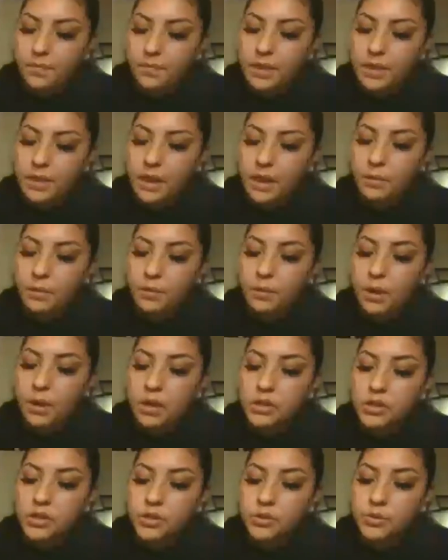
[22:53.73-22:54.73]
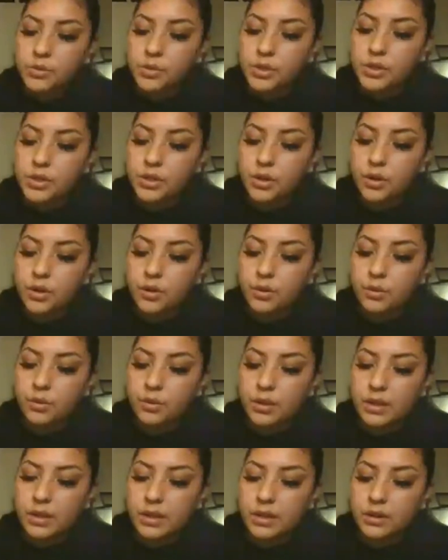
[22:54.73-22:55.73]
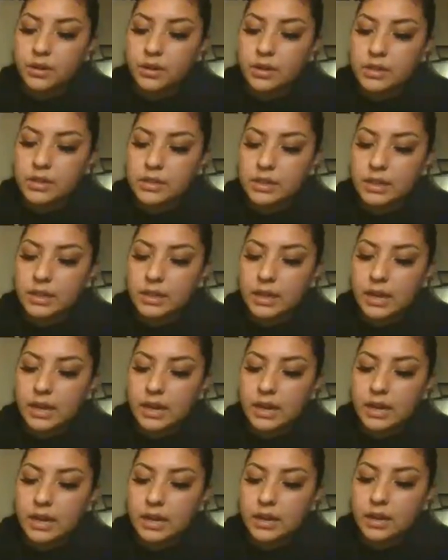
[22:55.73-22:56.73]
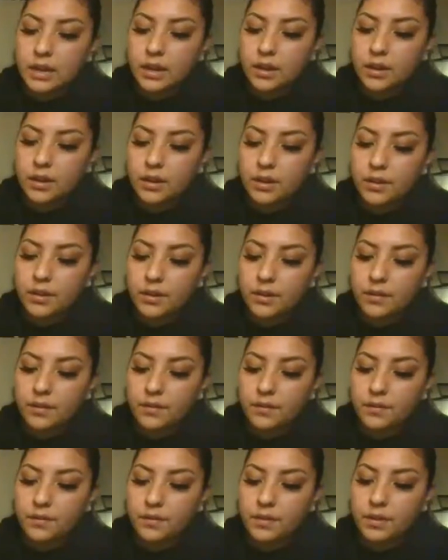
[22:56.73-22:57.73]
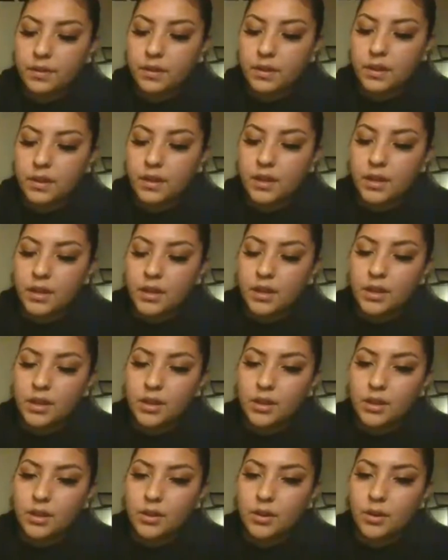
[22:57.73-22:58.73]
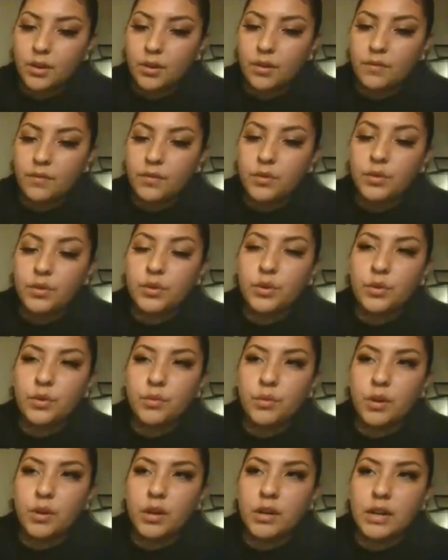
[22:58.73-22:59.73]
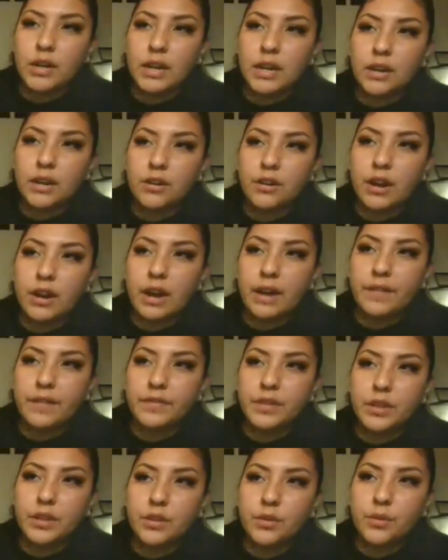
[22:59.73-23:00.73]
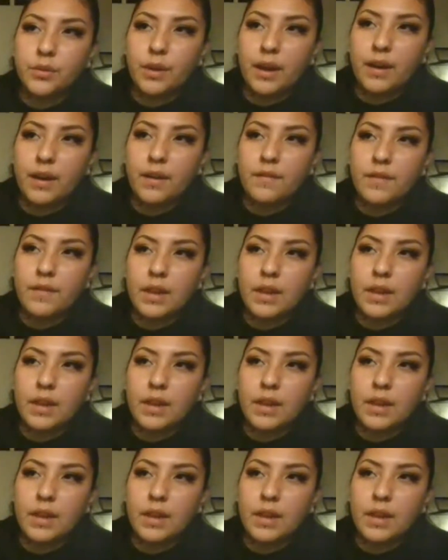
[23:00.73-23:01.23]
they want you to know that there is a lot of, you know, if you do work in craft and you have